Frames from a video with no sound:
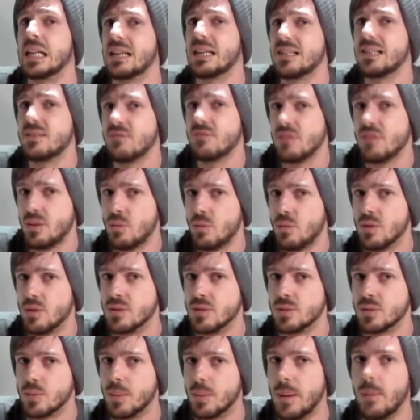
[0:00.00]
I didn't really want
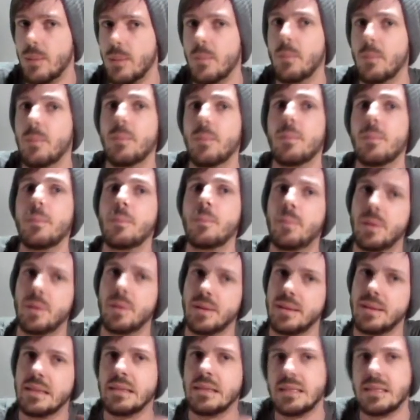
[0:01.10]
to talk about,
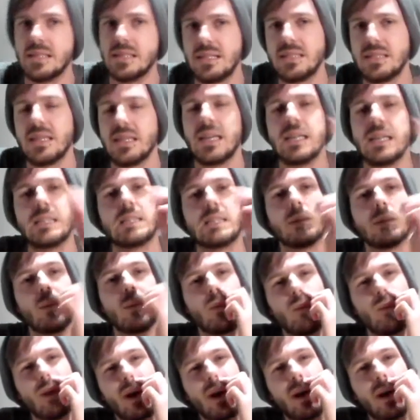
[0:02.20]
but this is
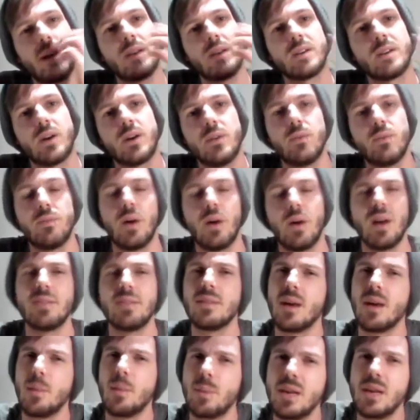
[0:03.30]
kind of,
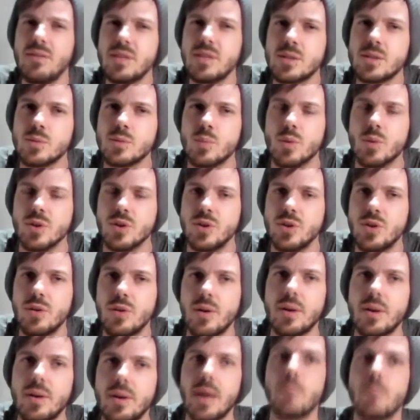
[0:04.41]
I believe this is what
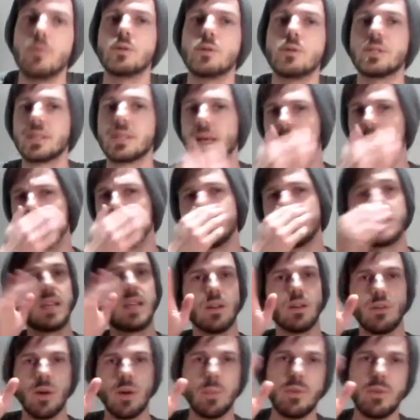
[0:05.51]
Eurogamer was saying. Once
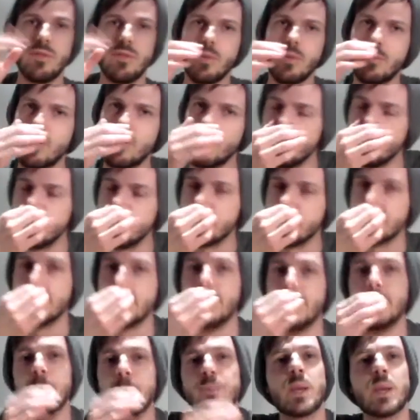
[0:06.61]
again, correct me if I'm wrong with this,
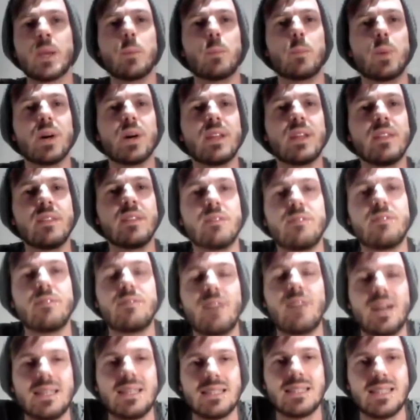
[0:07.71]
but the
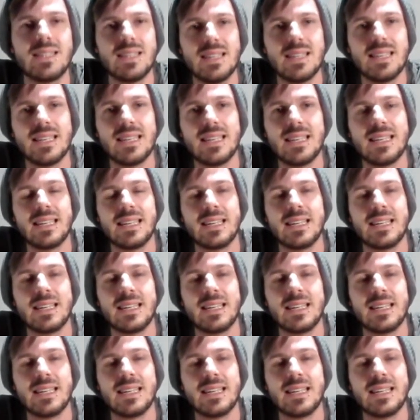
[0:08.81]
fact that